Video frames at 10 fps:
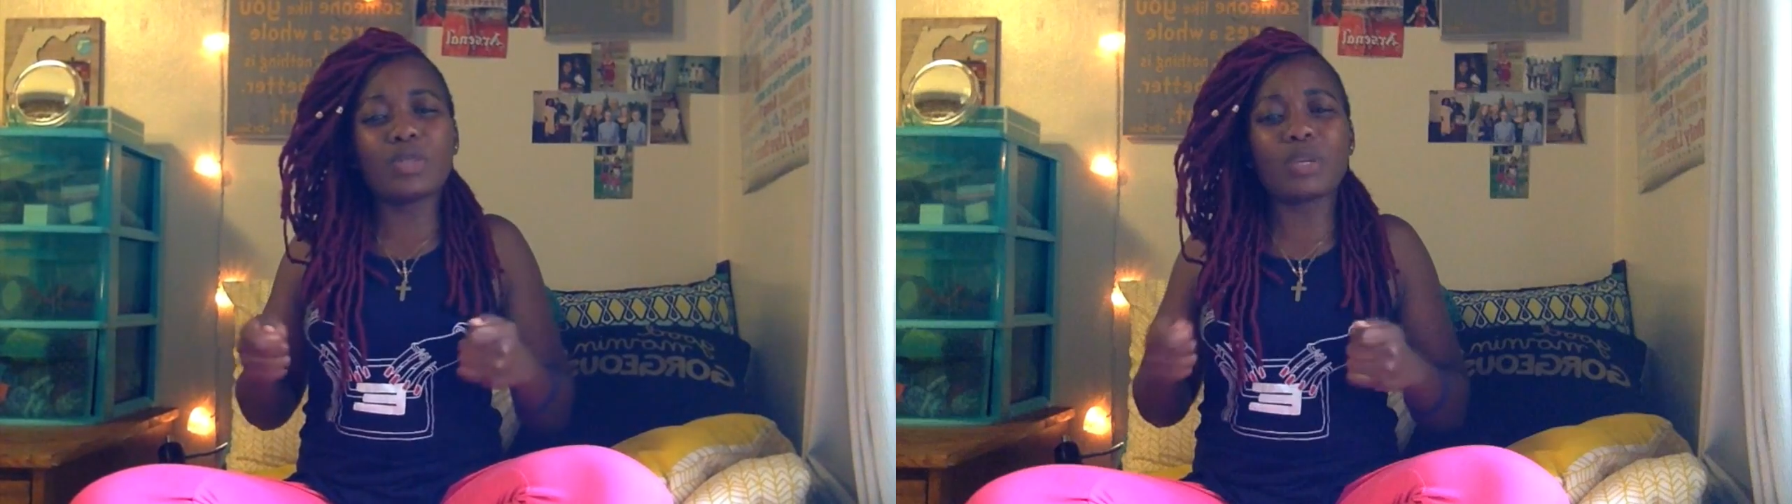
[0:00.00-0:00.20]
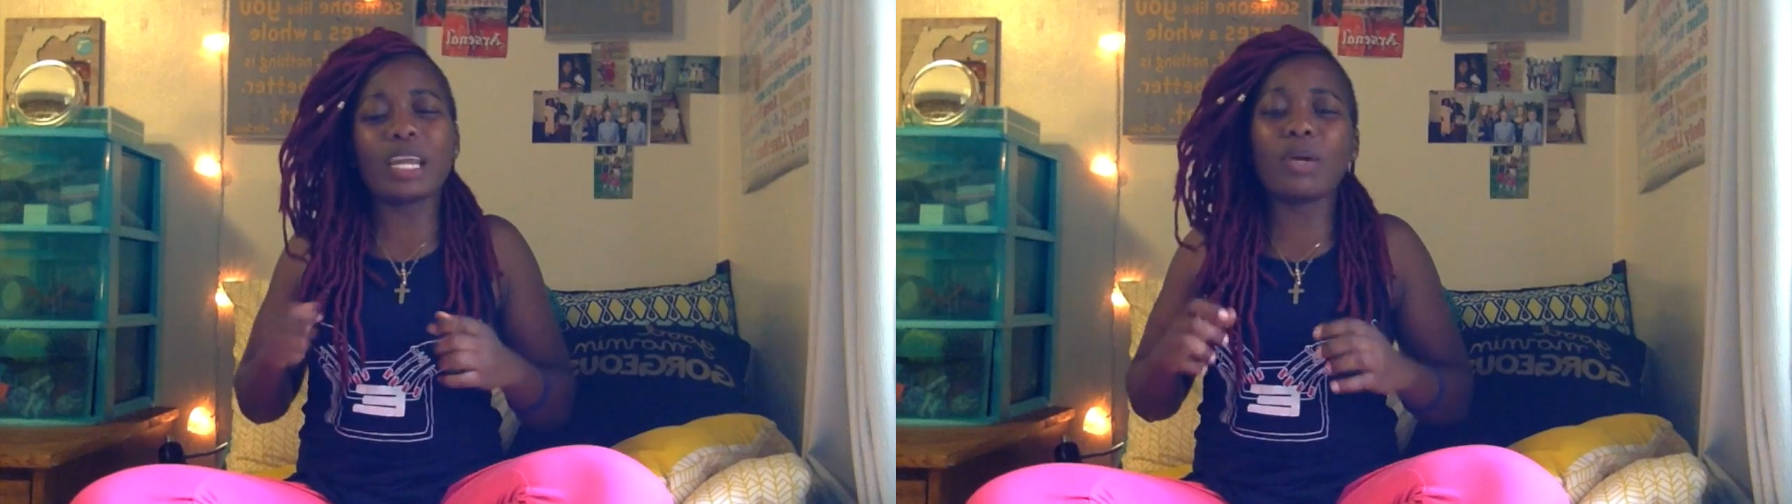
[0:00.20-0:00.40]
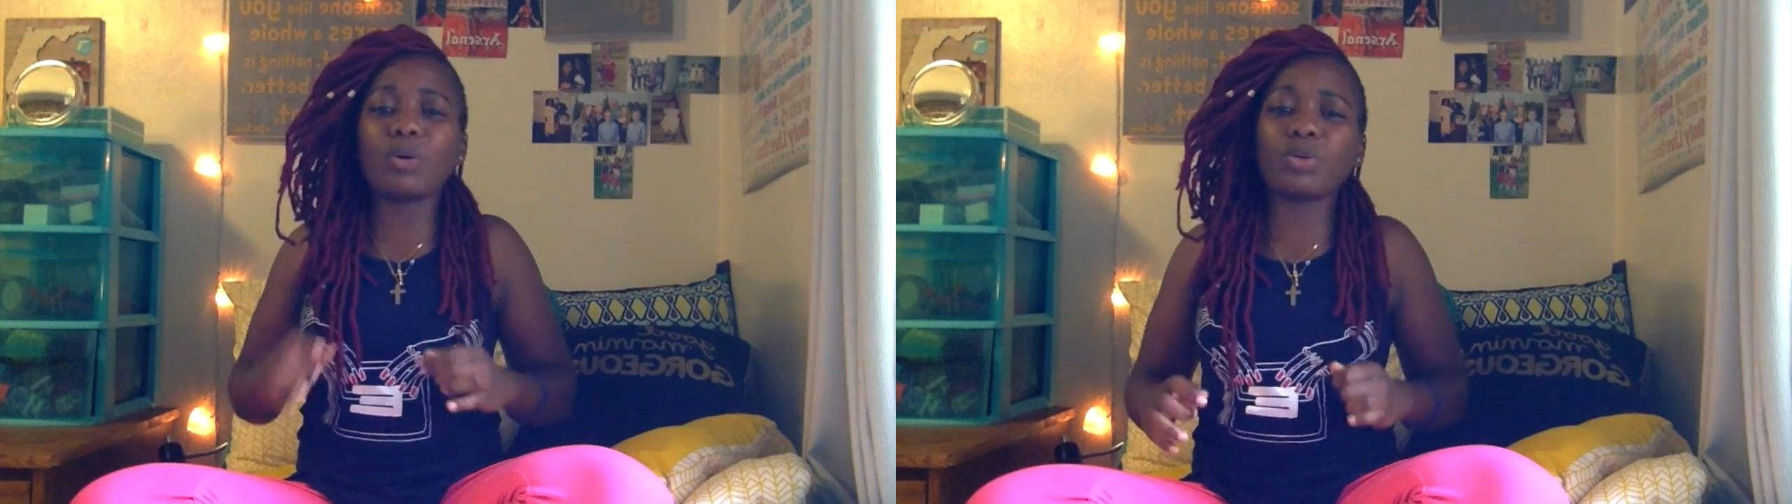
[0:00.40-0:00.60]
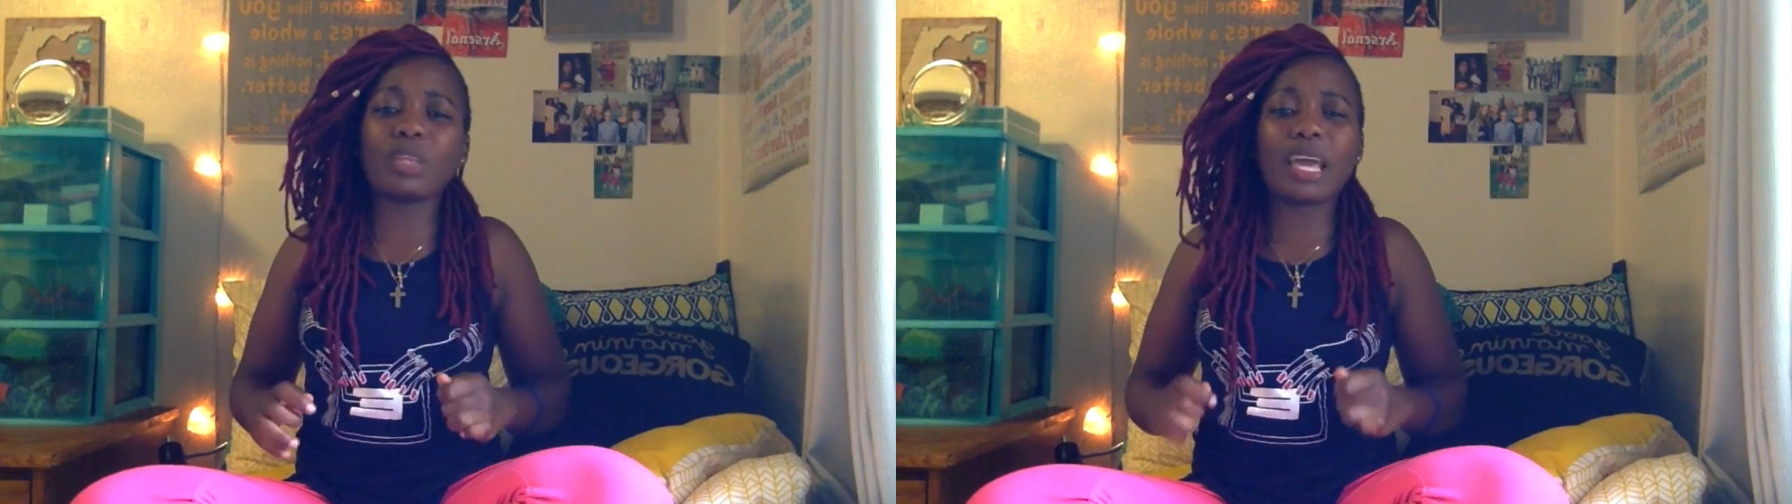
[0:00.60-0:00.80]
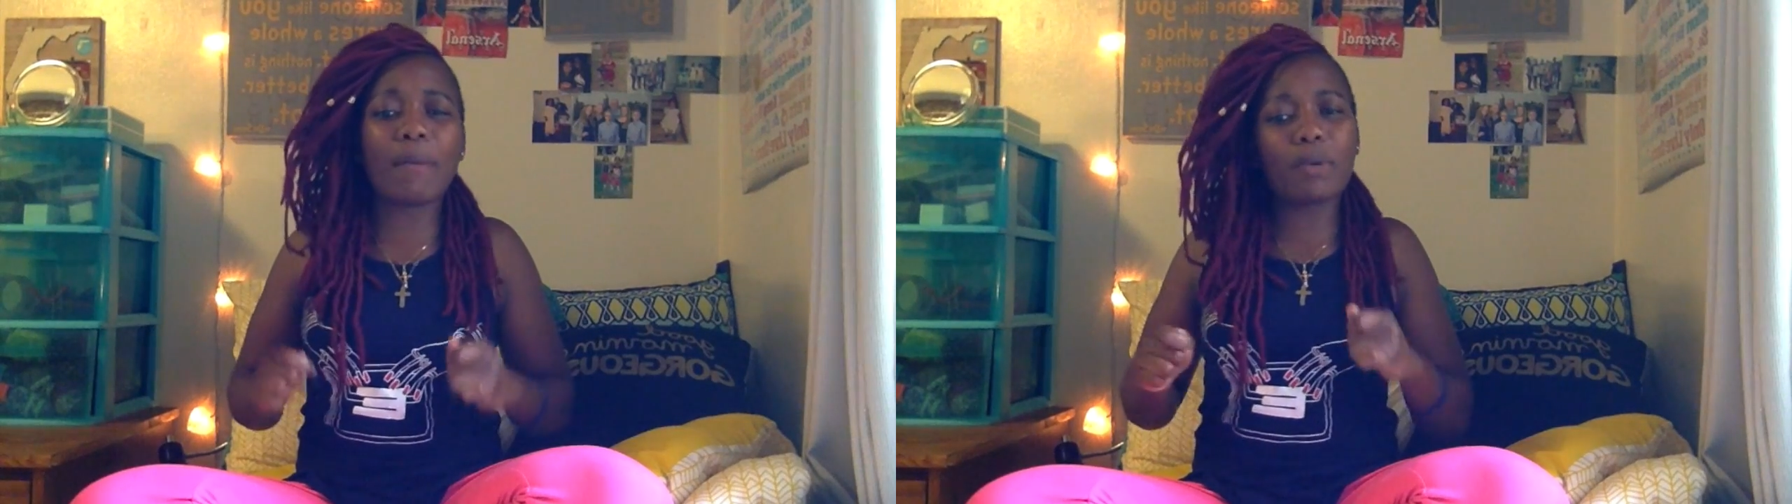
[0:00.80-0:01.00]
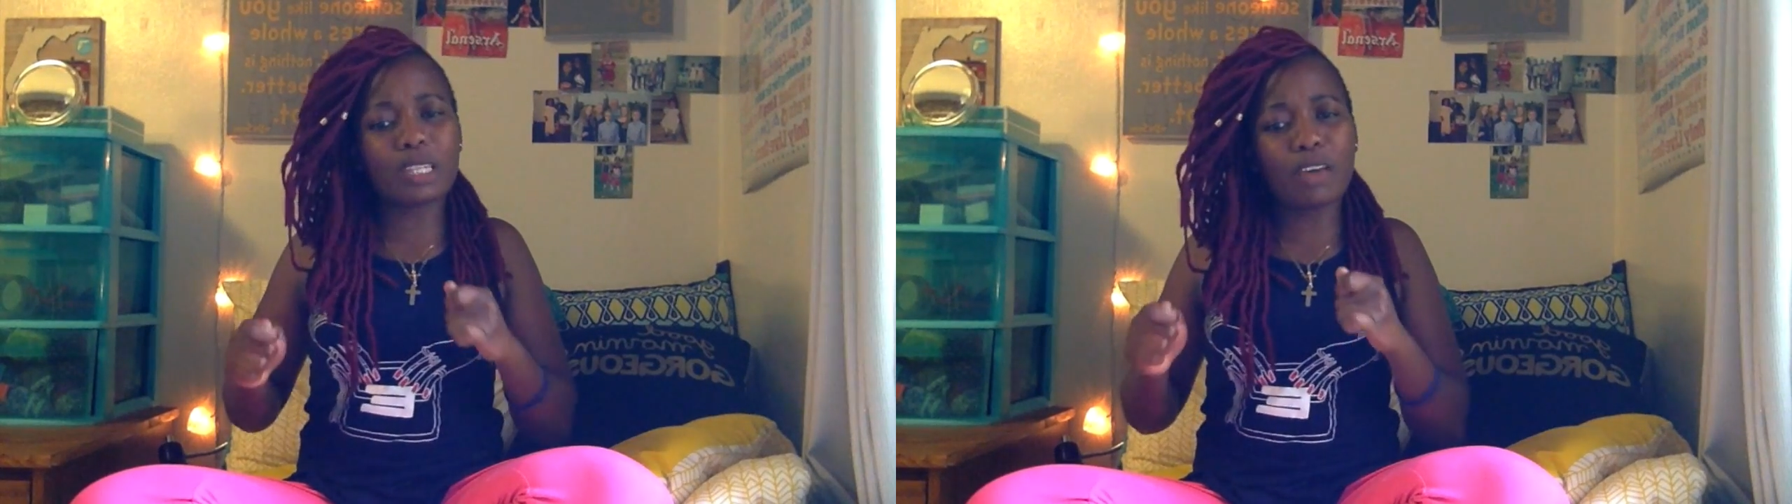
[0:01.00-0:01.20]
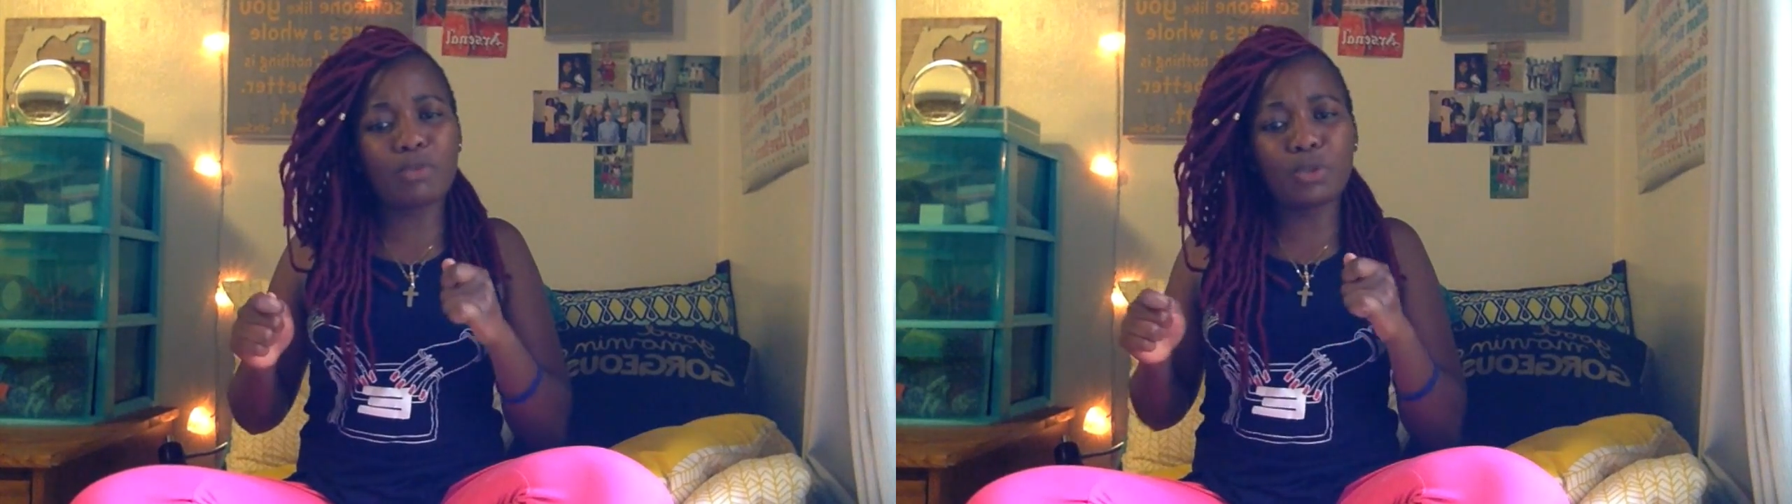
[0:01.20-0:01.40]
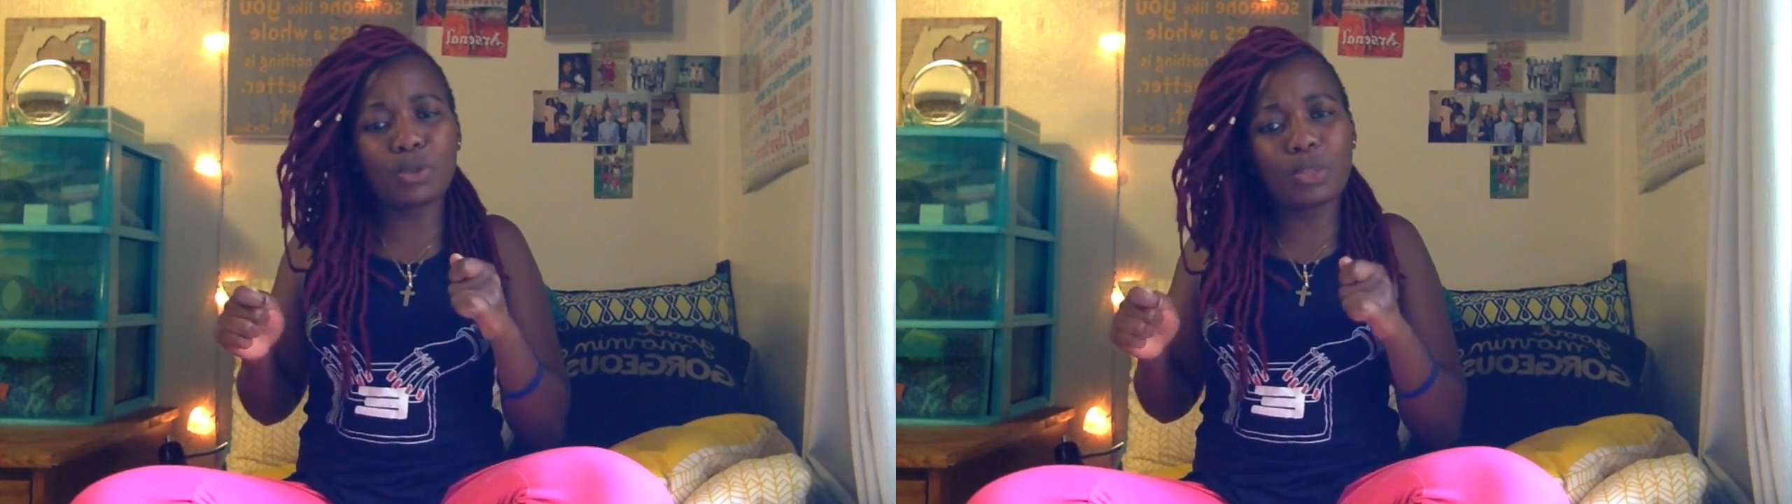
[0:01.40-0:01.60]
When I go to the airport, I have
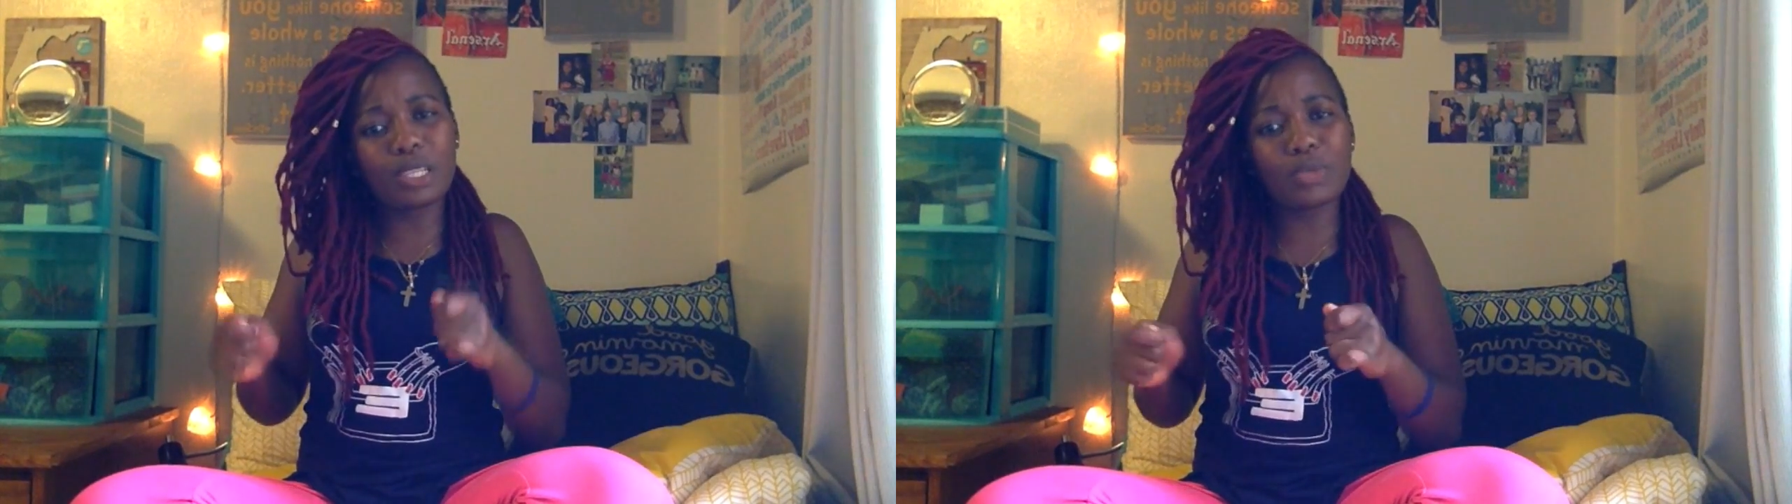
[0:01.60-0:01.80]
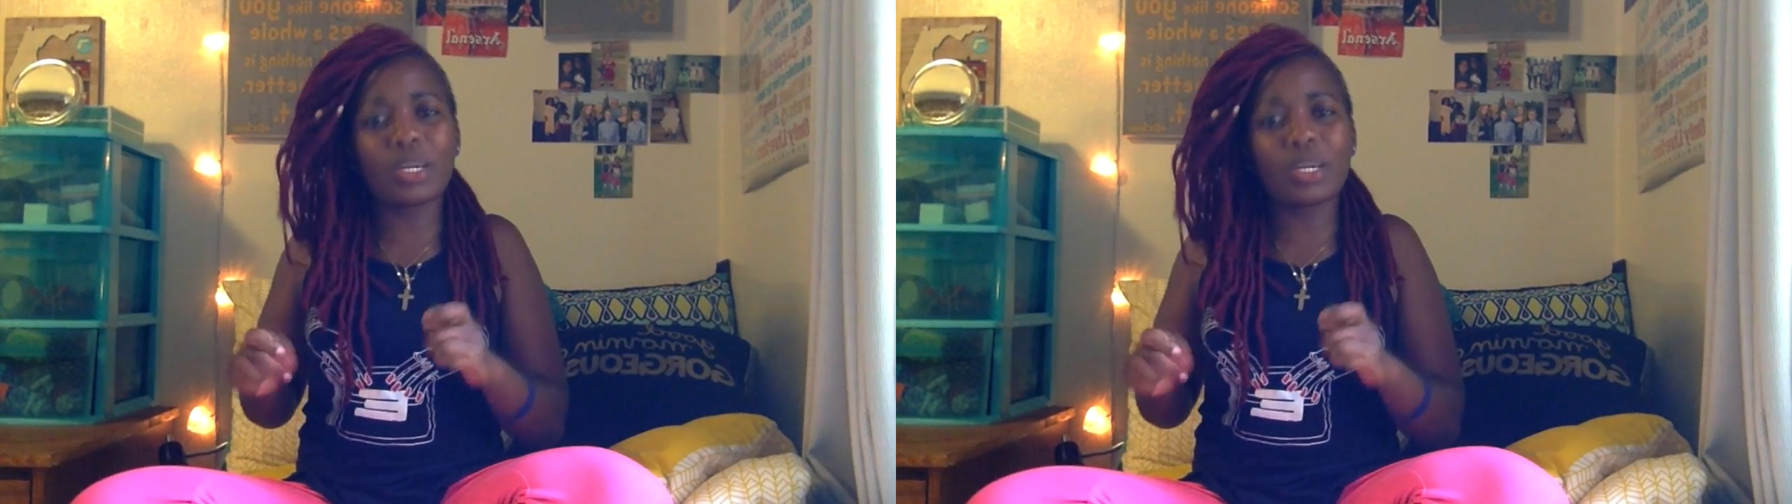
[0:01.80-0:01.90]
to show this.